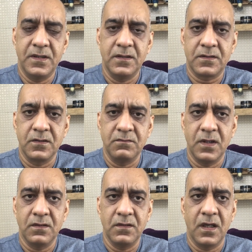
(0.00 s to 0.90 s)
so
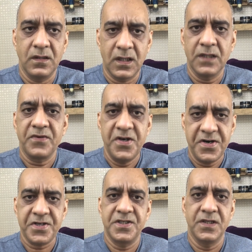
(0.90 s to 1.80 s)
a lot of
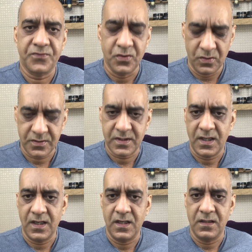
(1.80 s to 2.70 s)
irritation, of course,
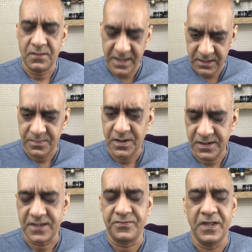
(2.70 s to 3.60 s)
razor burns
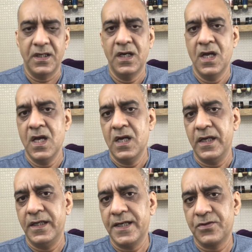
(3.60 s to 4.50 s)
as well.
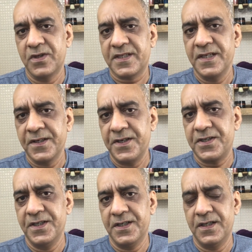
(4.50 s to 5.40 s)
It led to a skin
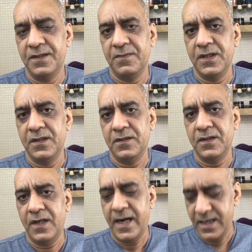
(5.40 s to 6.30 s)
condition,
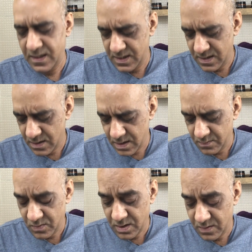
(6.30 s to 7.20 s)
and
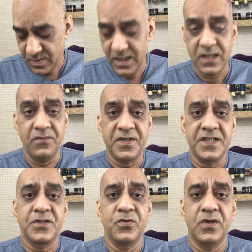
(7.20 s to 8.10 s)
on my
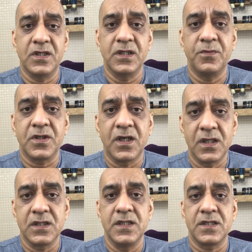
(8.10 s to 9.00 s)
visit to a
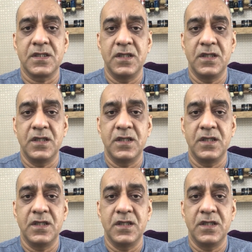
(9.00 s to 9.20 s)
dermatologist,